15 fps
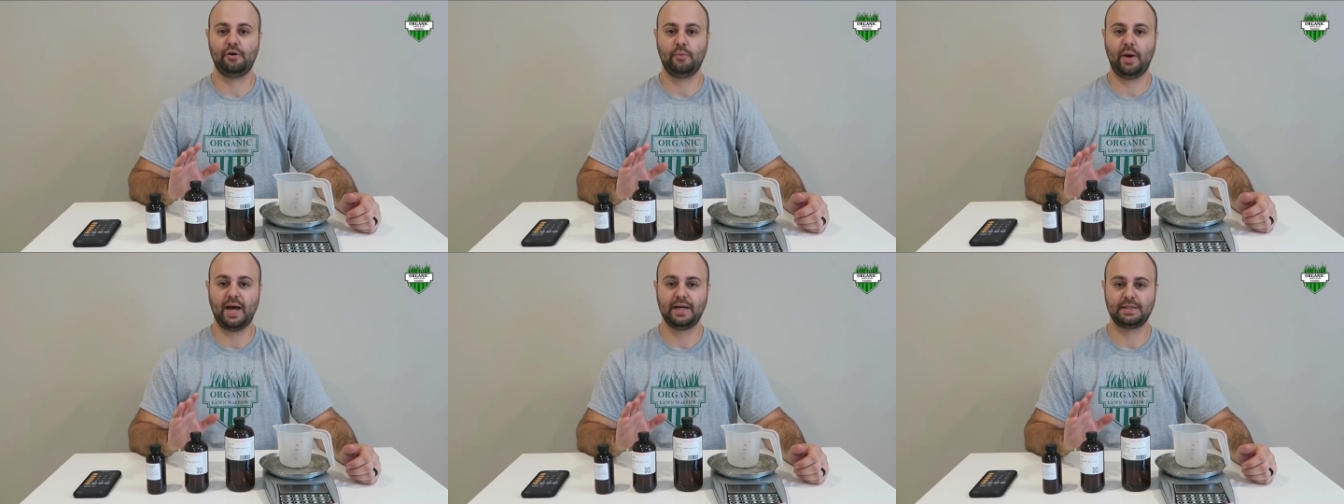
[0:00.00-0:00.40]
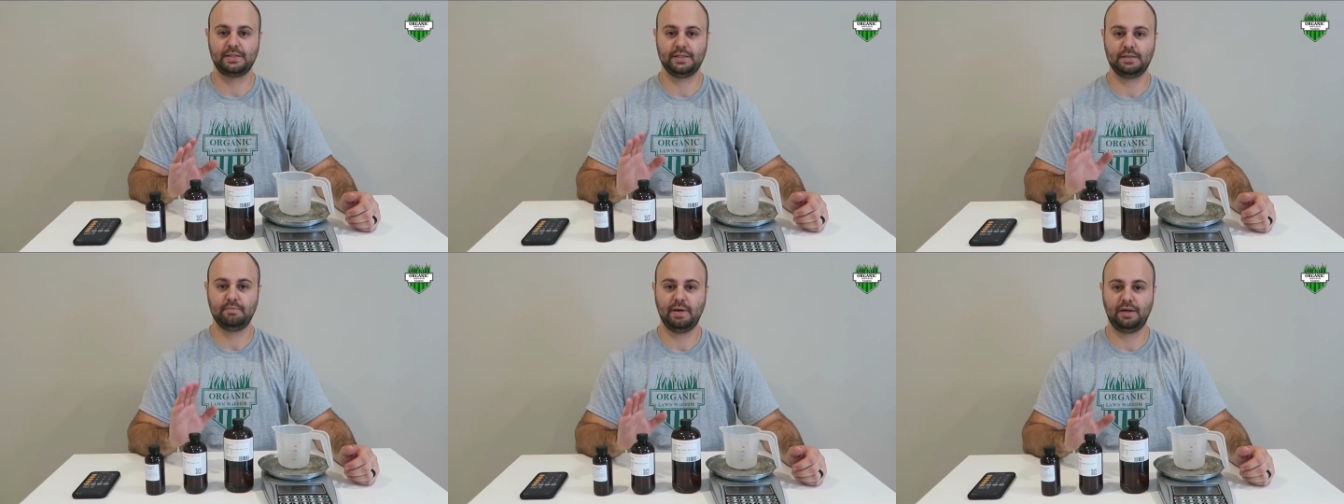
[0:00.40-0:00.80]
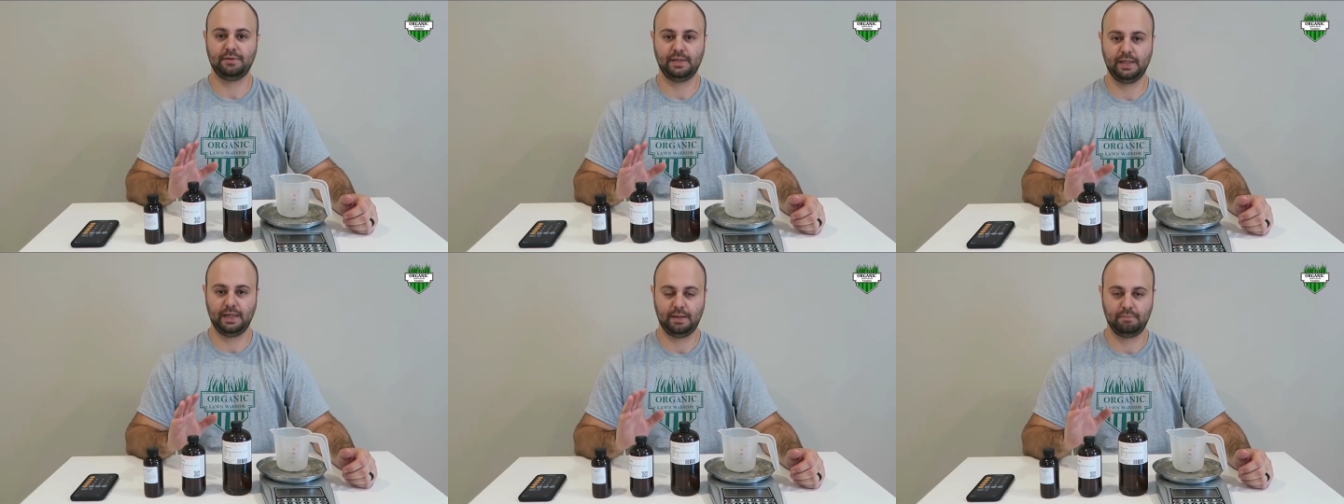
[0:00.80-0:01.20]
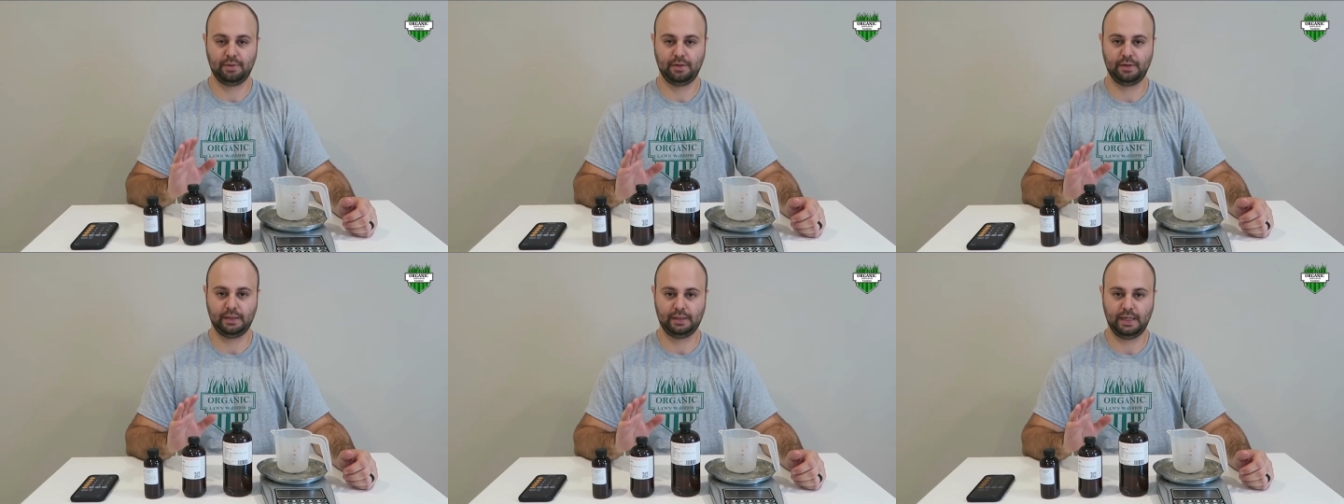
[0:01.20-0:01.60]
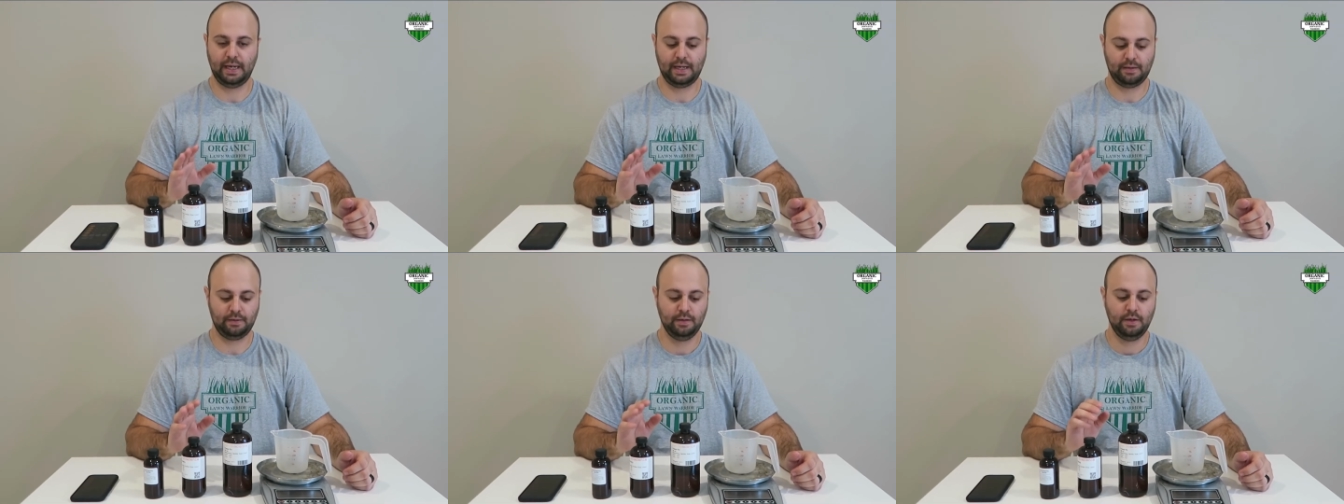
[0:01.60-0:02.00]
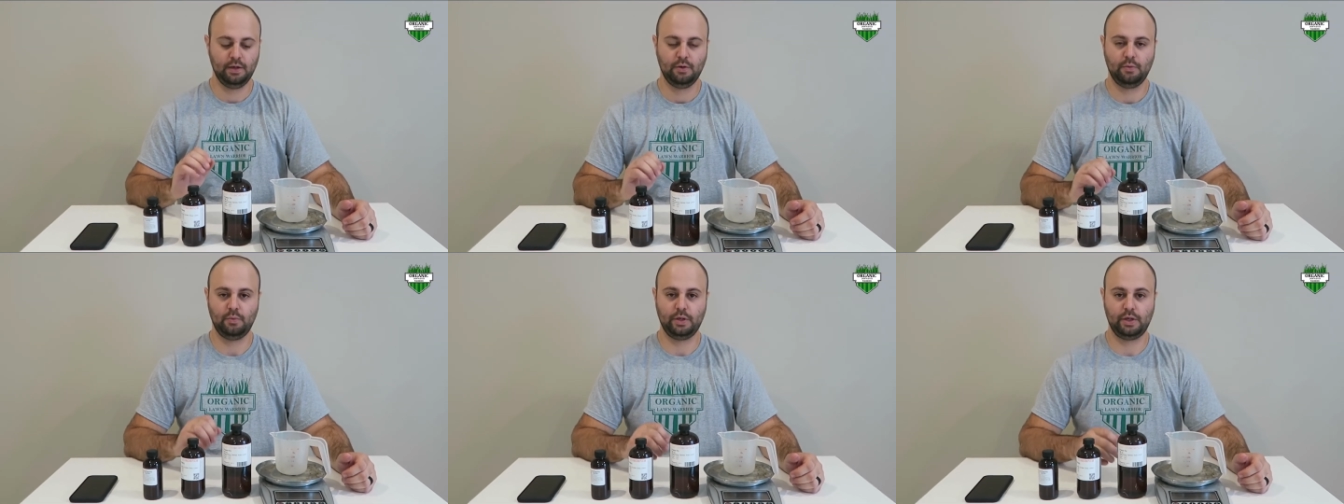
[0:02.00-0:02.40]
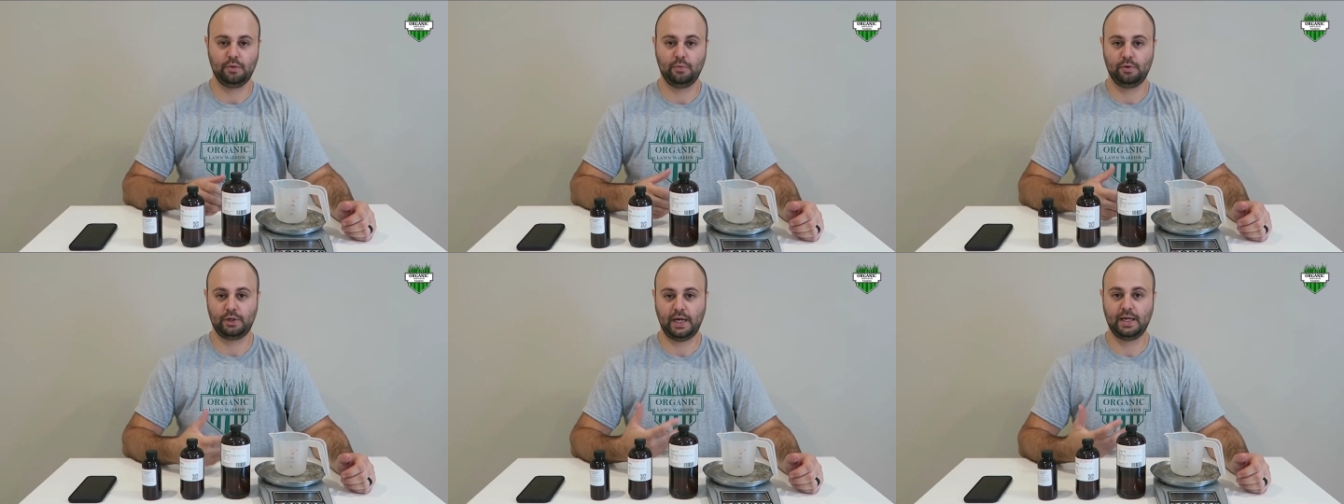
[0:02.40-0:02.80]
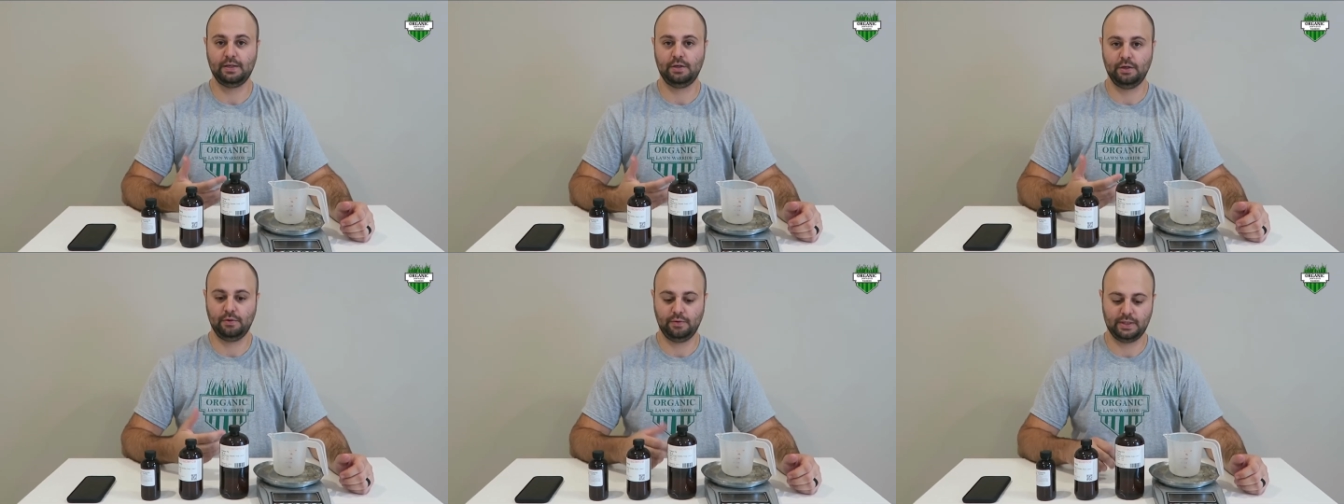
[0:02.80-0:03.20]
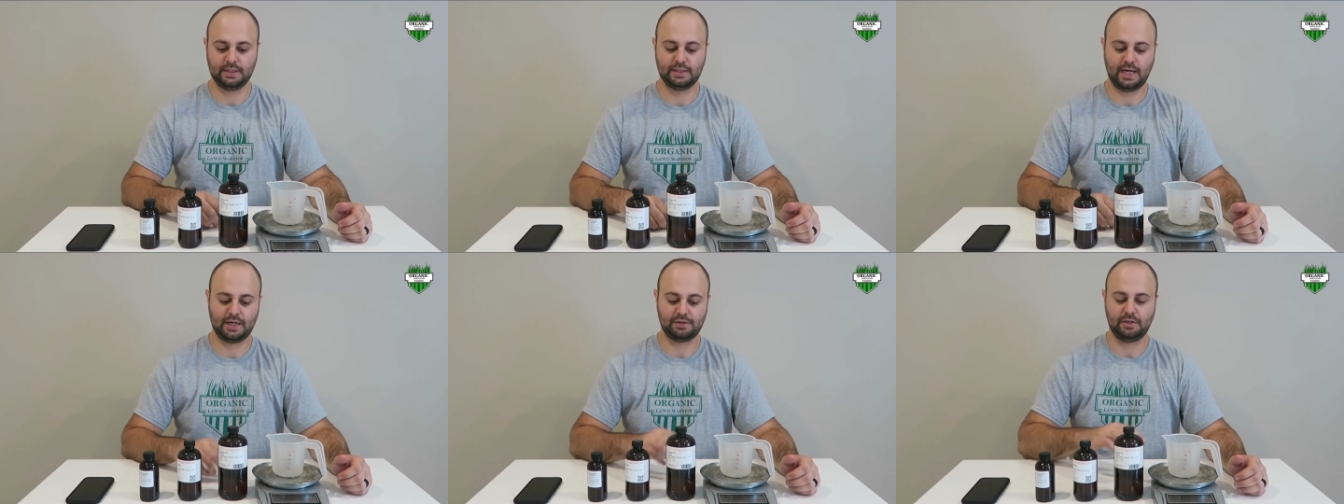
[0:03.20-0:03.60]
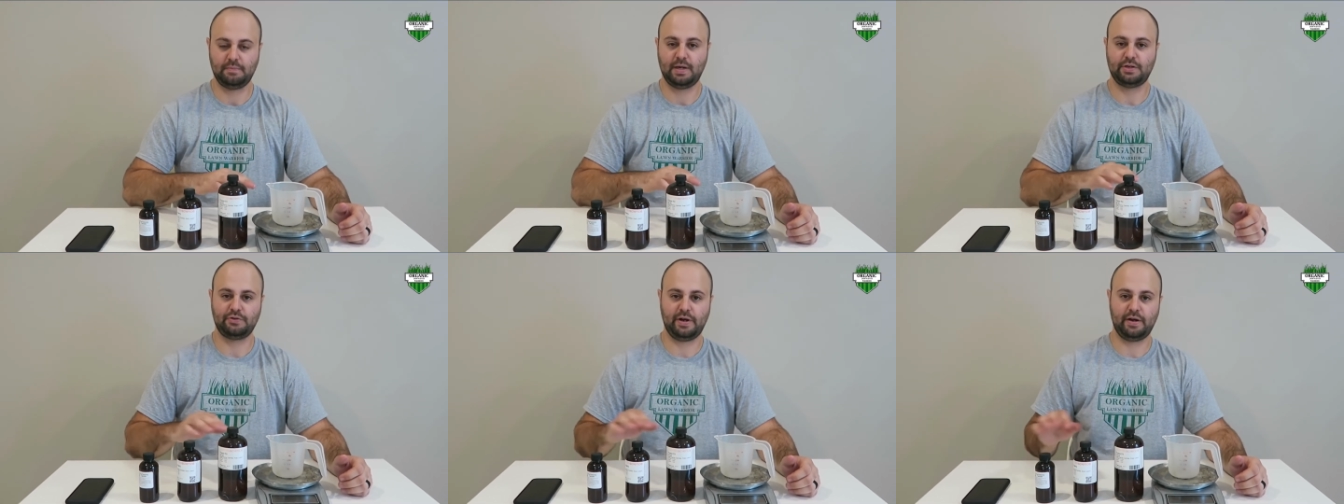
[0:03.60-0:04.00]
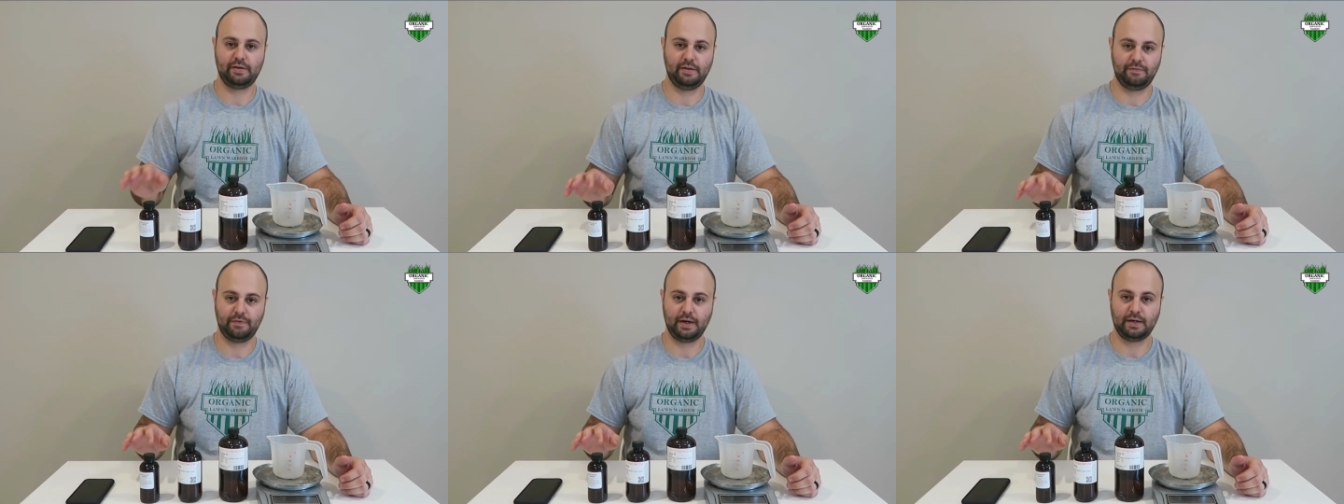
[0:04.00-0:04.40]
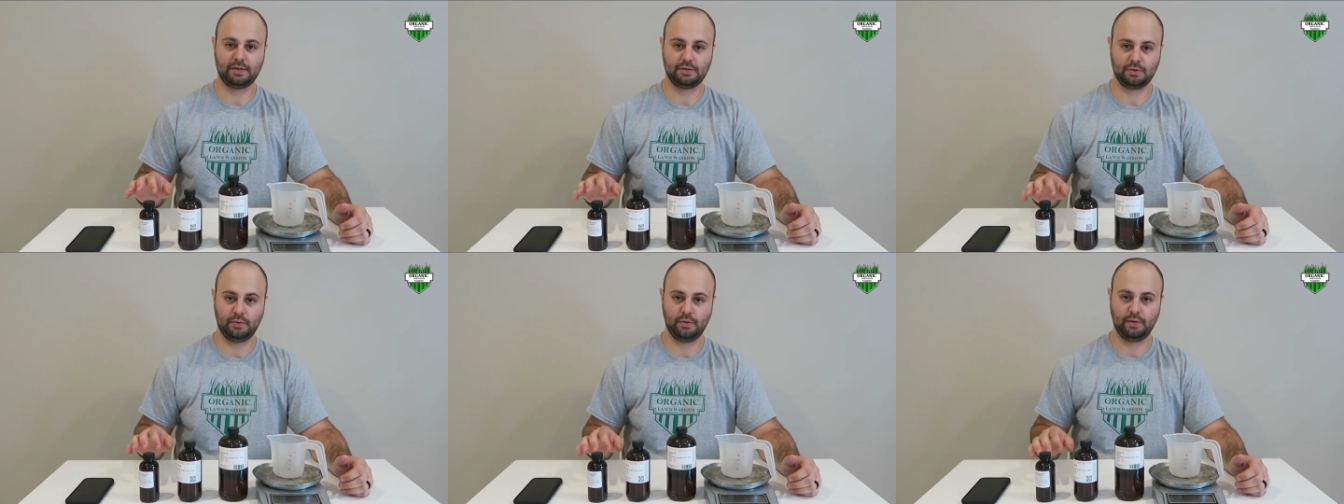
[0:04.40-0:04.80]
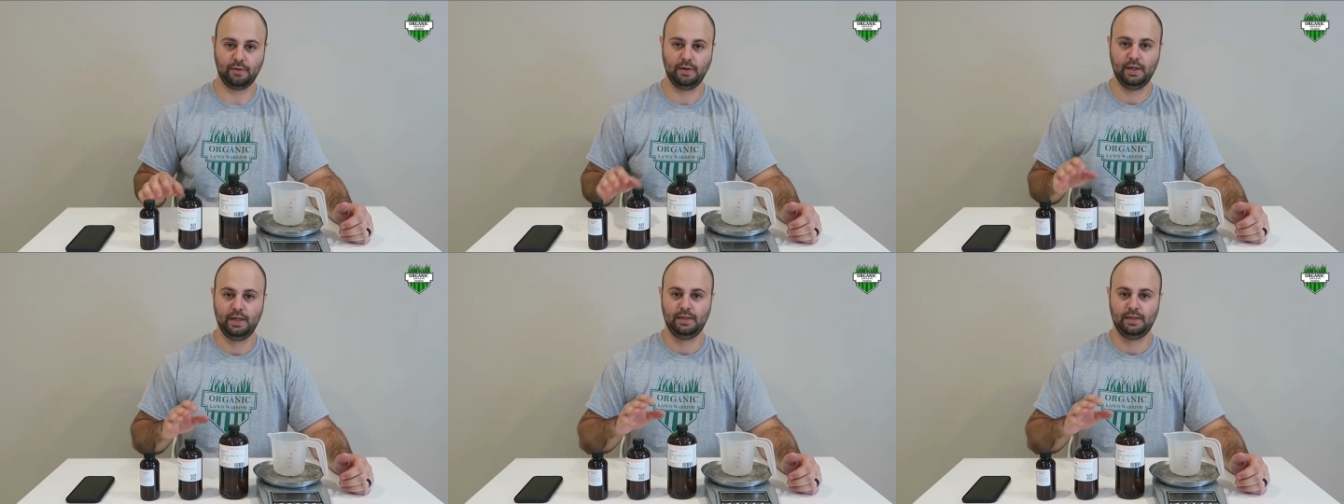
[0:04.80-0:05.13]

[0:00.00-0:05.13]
your wax is melting and burning down, what you can do is actually measure out the fragrance oil